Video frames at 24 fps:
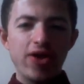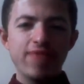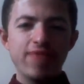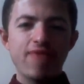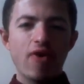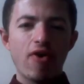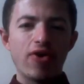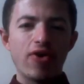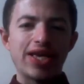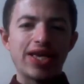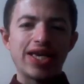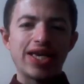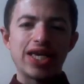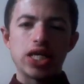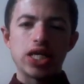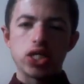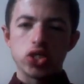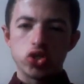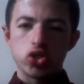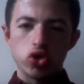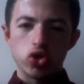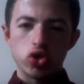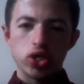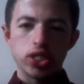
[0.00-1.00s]
very
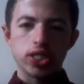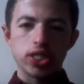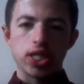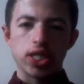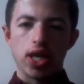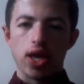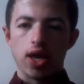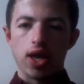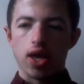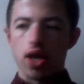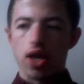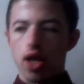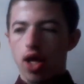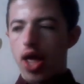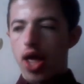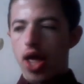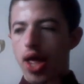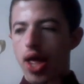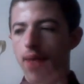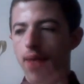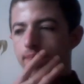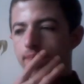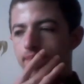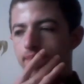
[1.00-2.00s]
interesting.
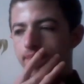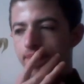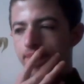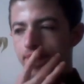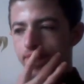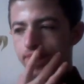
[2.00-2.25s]
Um,